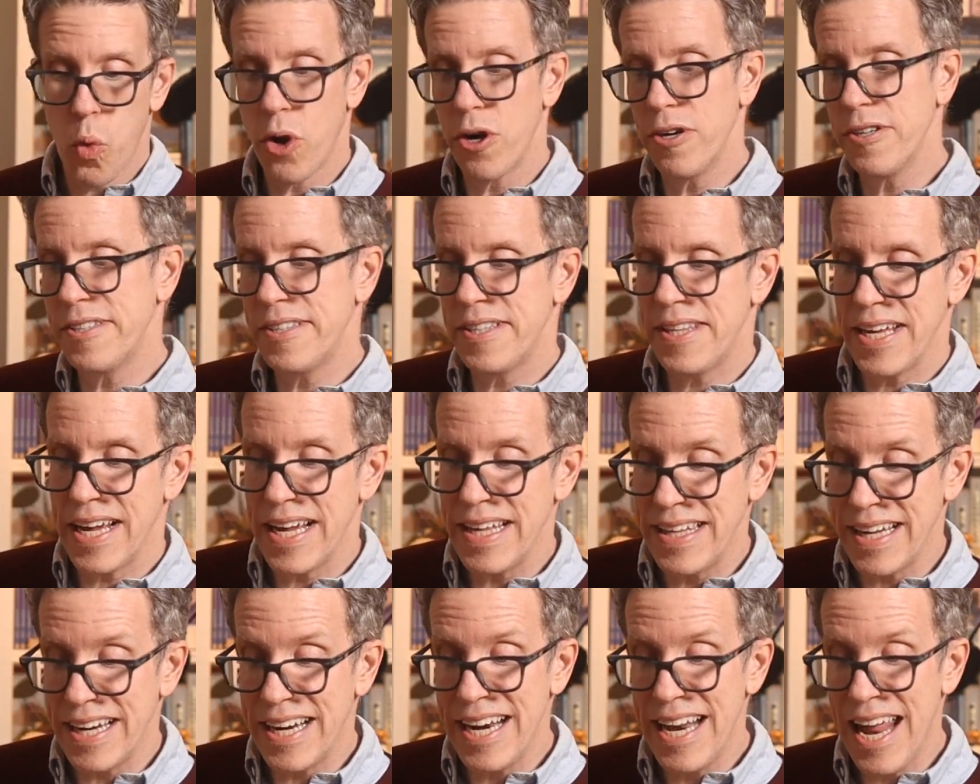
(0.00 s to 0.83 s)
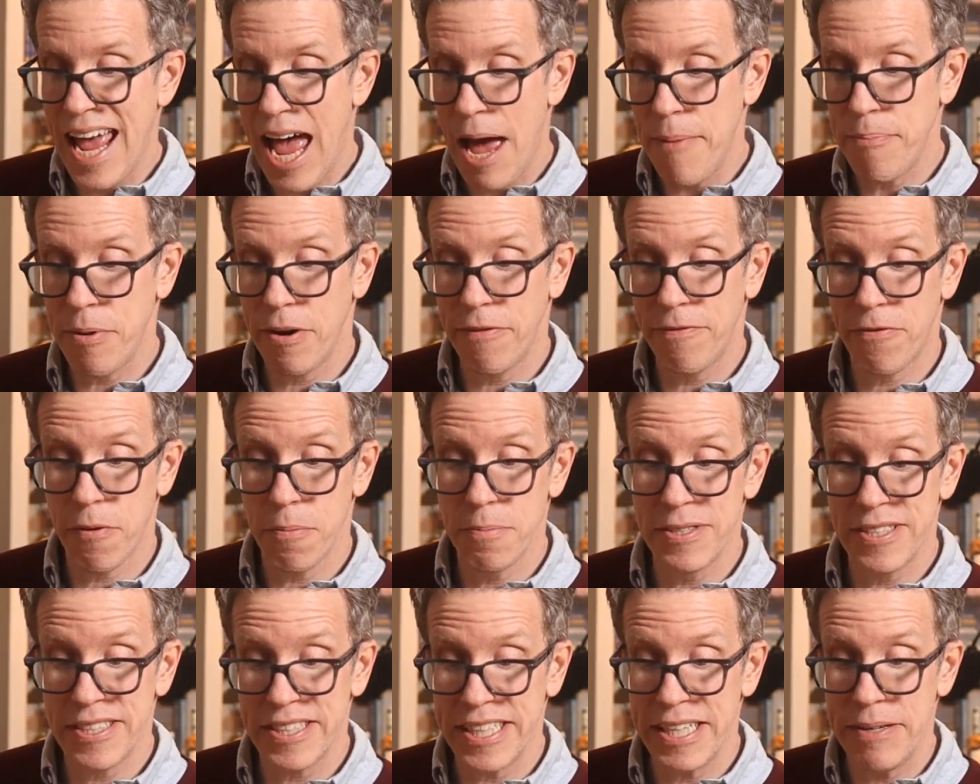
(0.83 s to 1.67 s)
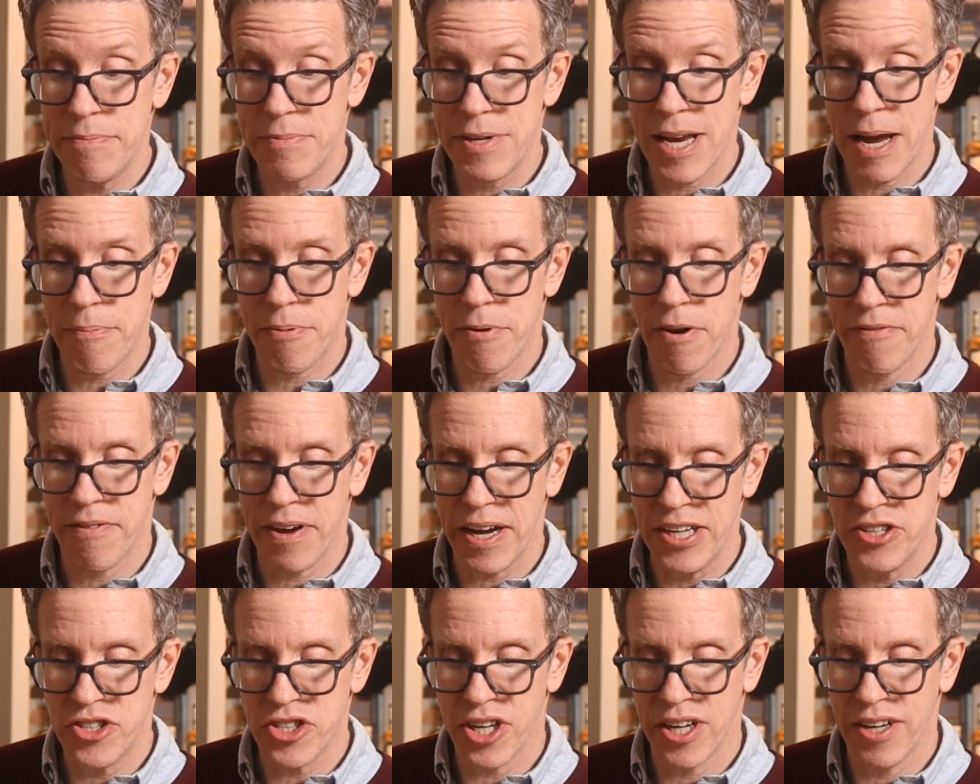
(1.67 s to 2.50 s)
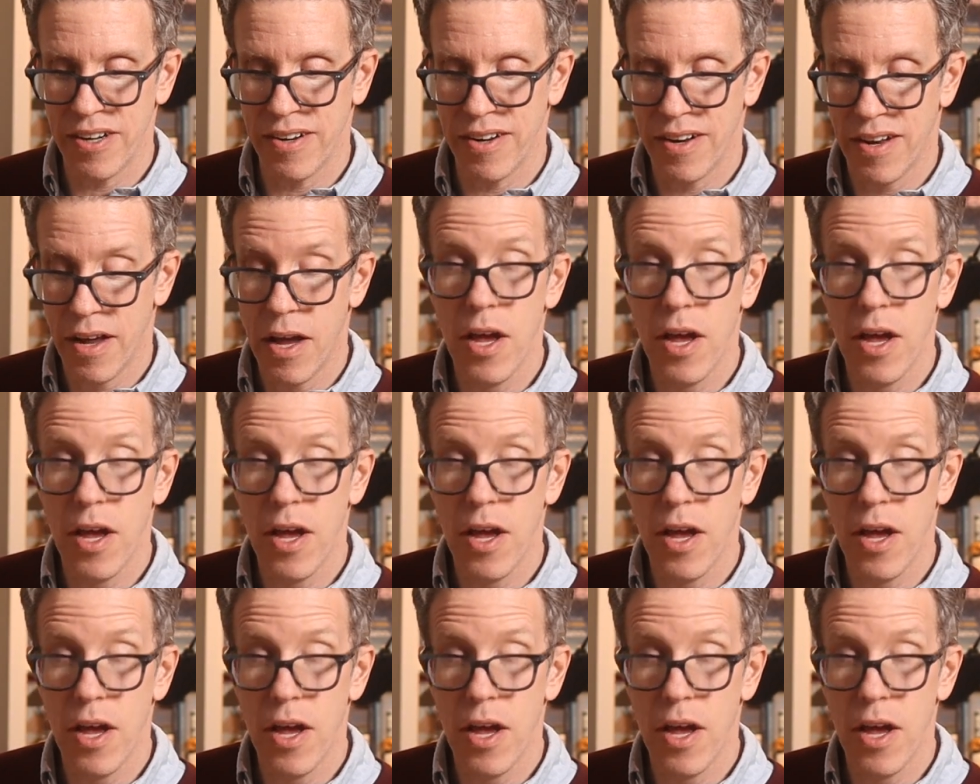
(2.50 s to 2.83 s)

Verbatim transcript: worst thing that could happen from sleep deprivation?